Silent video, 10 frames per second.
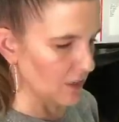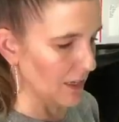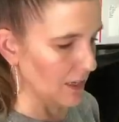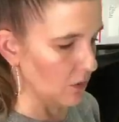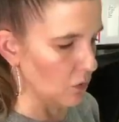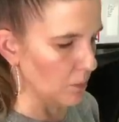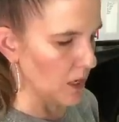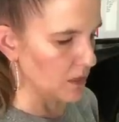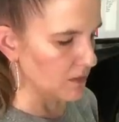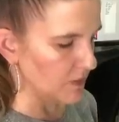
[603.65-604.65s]
I got a whole
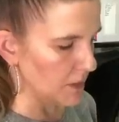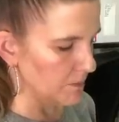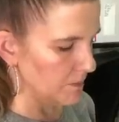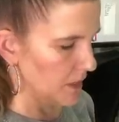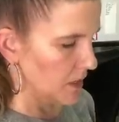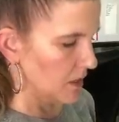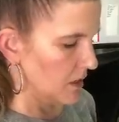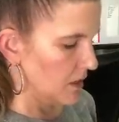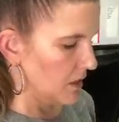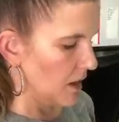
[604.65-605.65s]
box of them
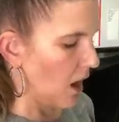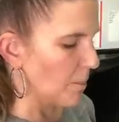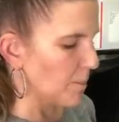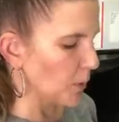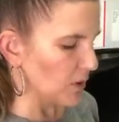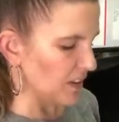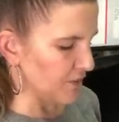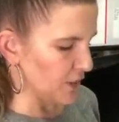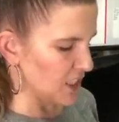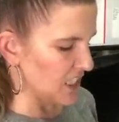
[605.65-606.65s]
a bullet
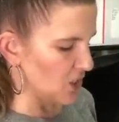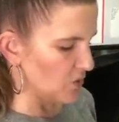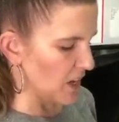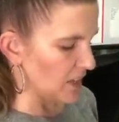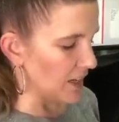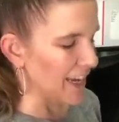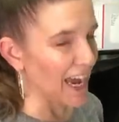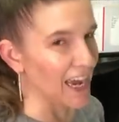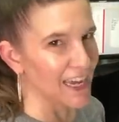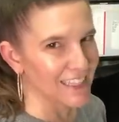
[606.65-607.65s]
for Cinderella, and
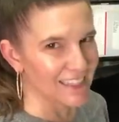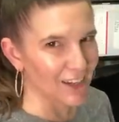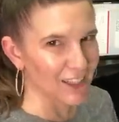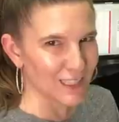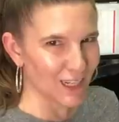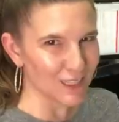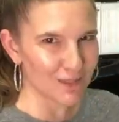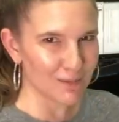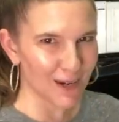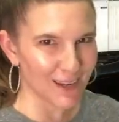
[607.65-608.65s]
I it's a, it's
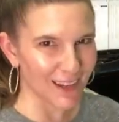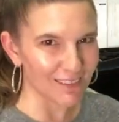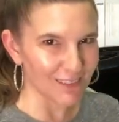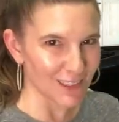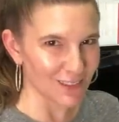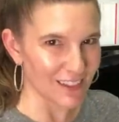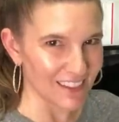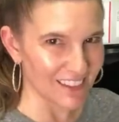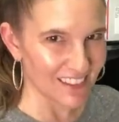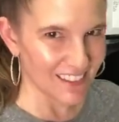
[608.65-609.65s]
customary that I read you the
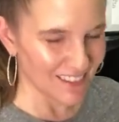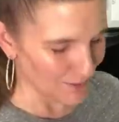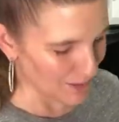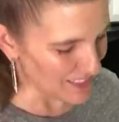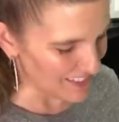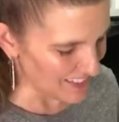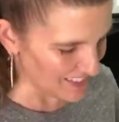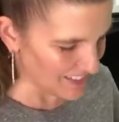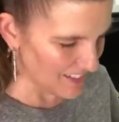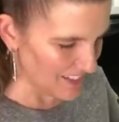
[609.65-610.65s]
what it says
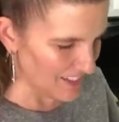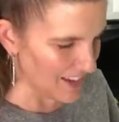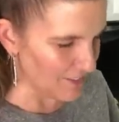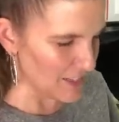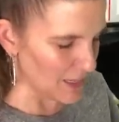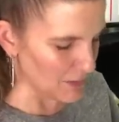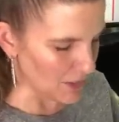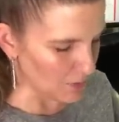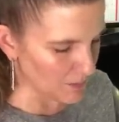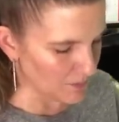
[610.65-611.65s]
every time we sell oh, one.